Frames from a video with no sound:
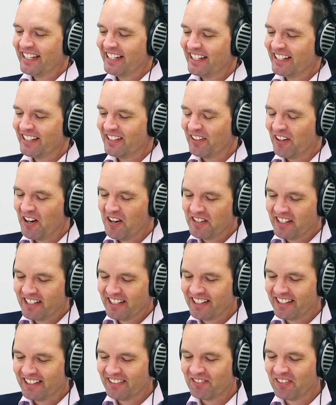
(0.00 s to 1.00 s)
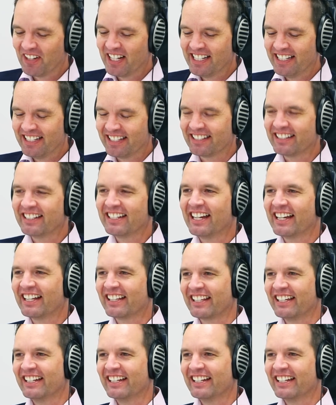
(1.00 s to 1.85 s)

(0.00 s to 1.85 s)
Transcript: they're your own and you can read and see how